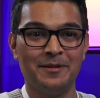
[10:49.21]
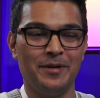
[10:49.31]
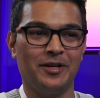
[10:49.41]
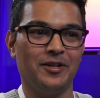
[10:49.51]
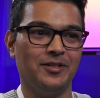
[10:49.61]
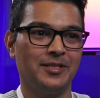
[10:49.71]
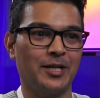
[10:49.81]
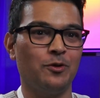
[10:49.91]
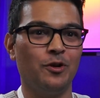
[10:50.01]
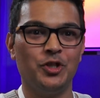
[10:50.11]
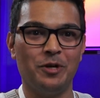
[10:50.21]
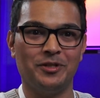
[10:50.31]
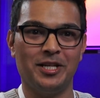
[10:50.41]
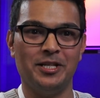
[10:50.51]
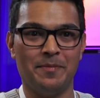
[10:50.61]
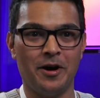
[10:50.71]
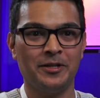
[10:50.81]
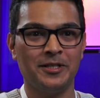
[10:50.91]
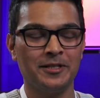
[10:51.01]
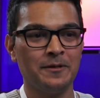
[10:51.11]
because technology was in
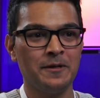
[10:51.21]
demand.